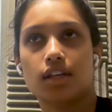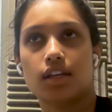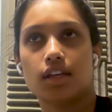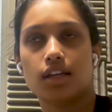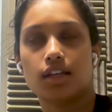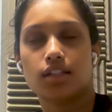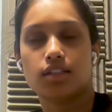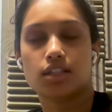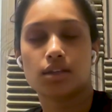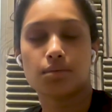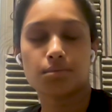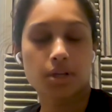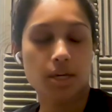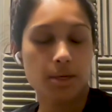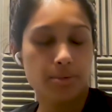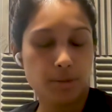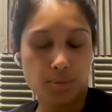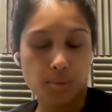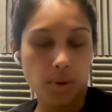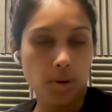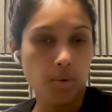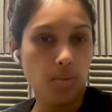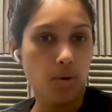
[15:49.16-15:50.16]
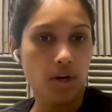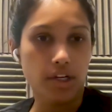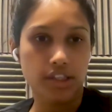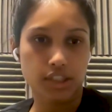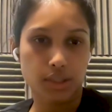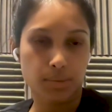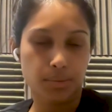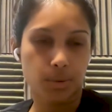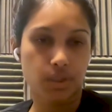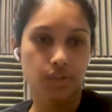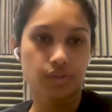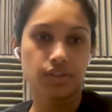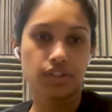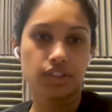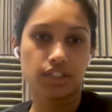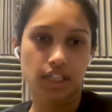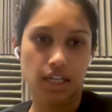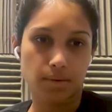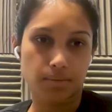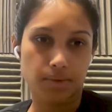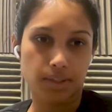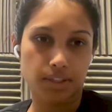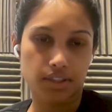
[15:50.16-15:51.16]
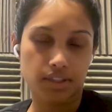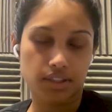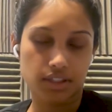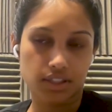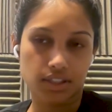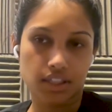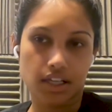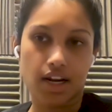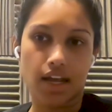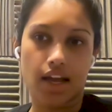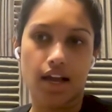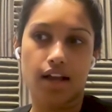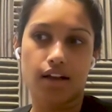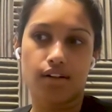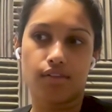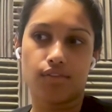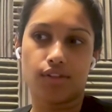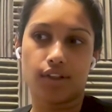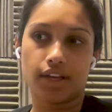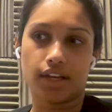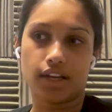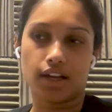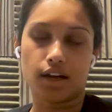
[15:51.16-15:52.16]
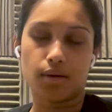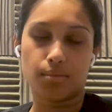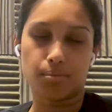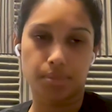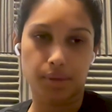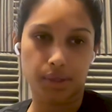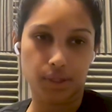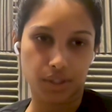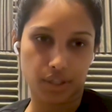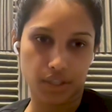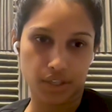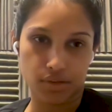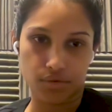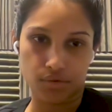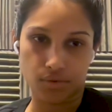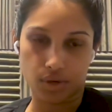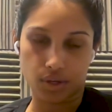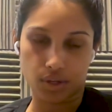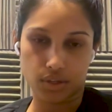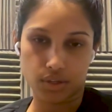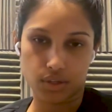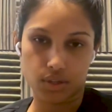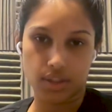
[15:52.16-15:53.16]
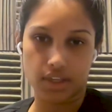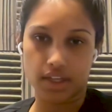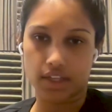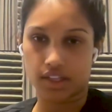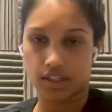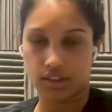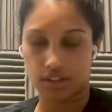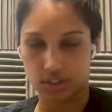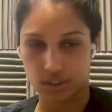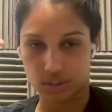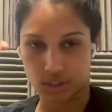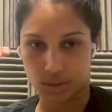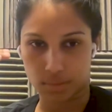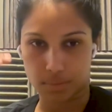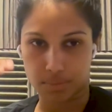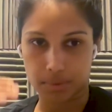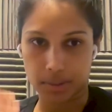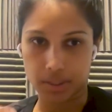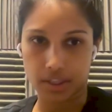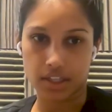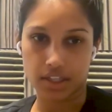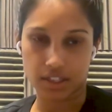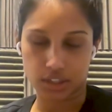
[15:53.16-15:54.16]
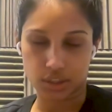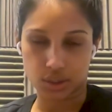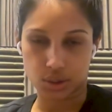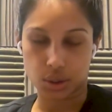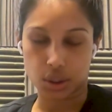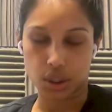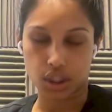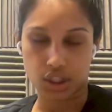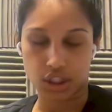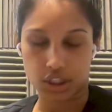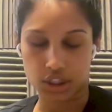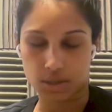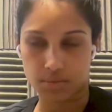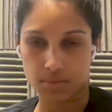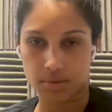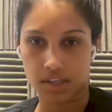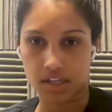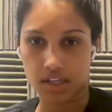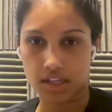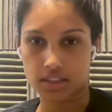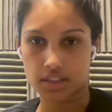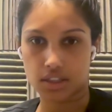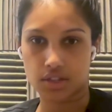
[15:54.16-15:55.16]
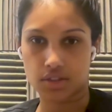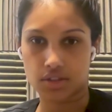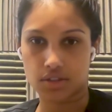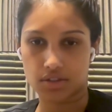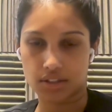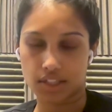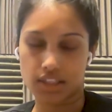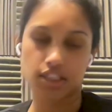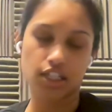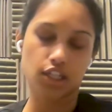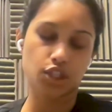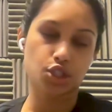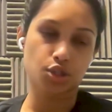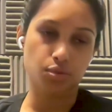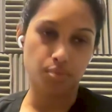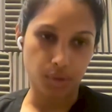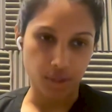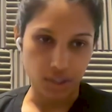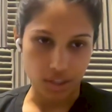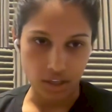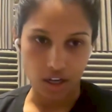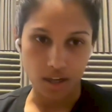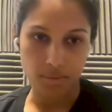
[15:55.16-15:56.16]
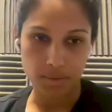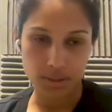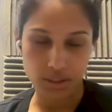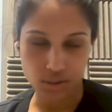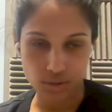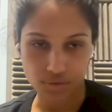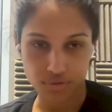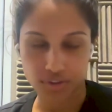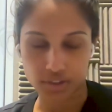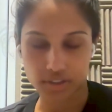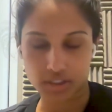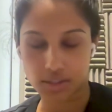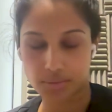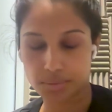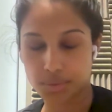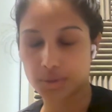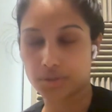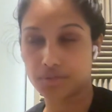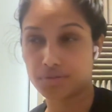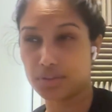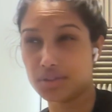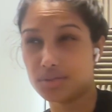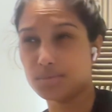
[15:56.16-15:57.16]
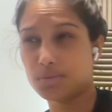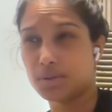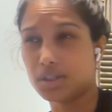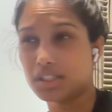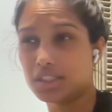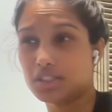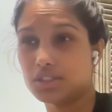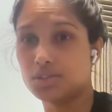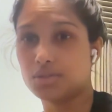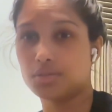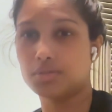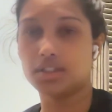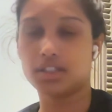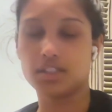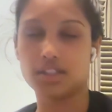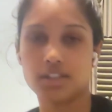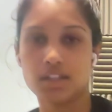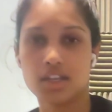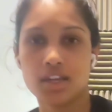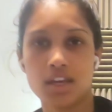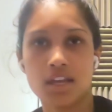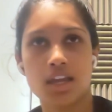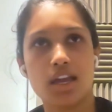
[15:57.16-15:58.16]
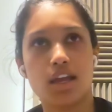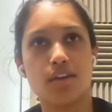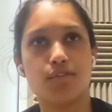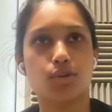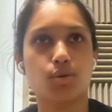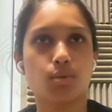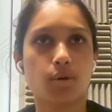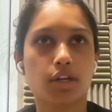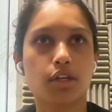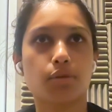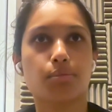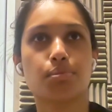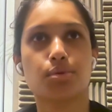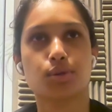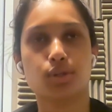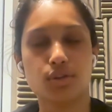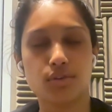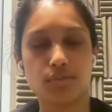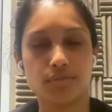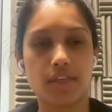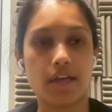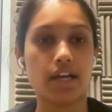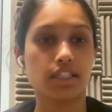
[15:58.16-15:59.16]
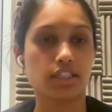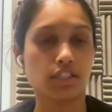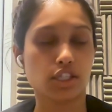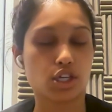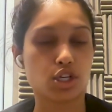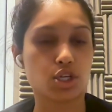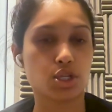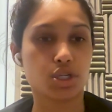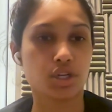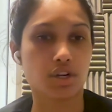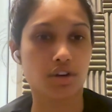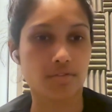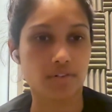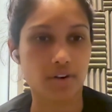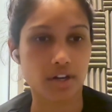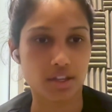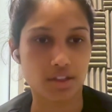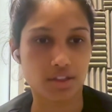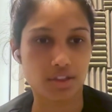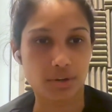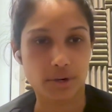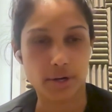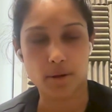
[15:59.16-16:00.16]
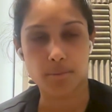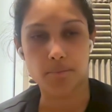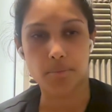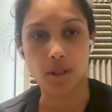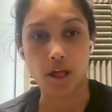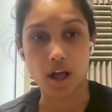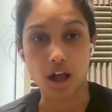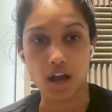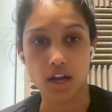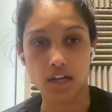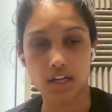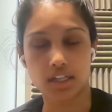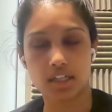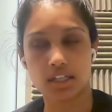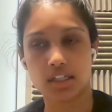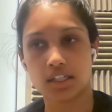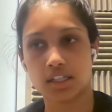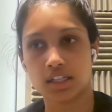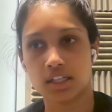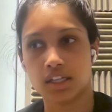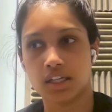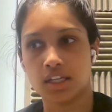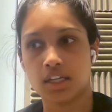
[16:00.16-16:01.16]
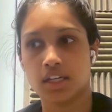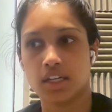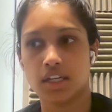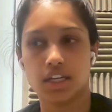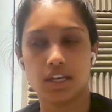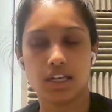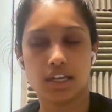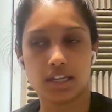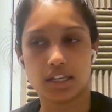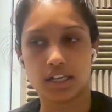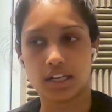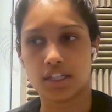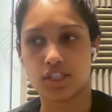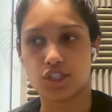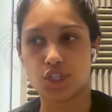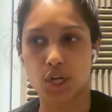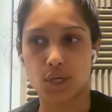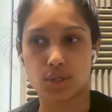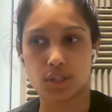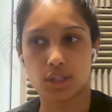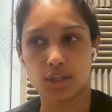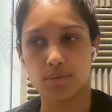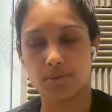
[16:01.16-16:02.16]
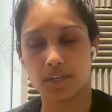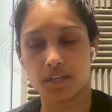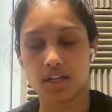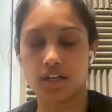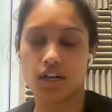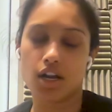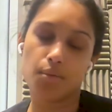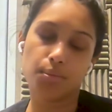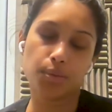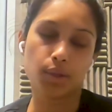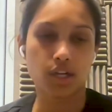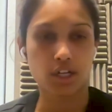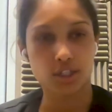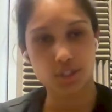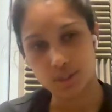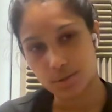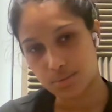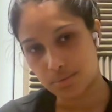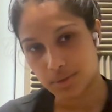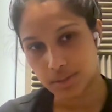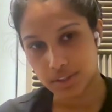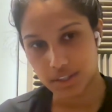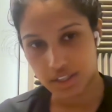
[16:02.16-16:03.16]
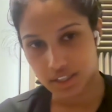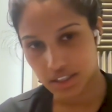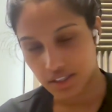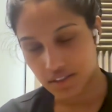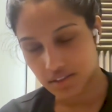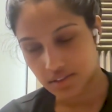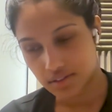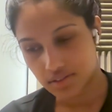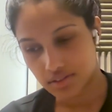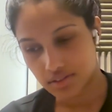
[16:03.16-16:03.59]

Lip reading: sometimes we'll want to prove statements that have like a billion rows, like there's a billion instructions being executed. That's actually pretty common. So for example, if you want to prove the execution of an Ethereum block, it can generally be a couple 100 million